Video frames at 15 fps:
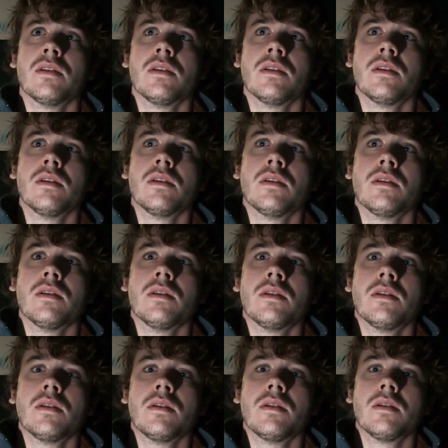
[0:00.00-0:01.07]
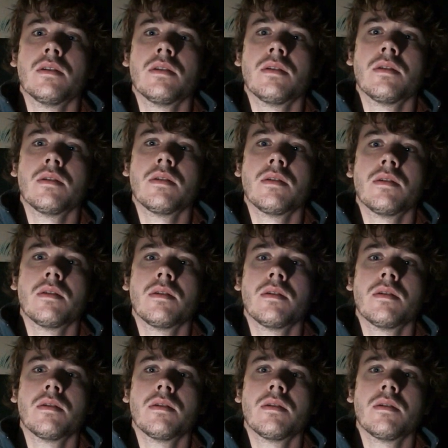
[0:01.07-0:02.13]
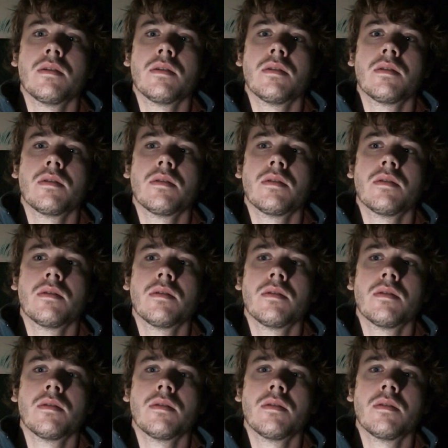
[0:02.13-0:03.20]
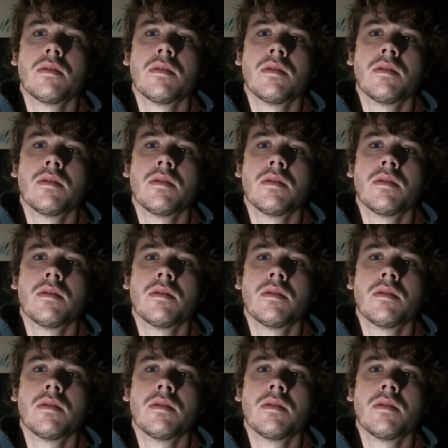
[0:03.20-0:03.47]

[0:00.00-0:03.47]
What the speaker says: Nothing is said.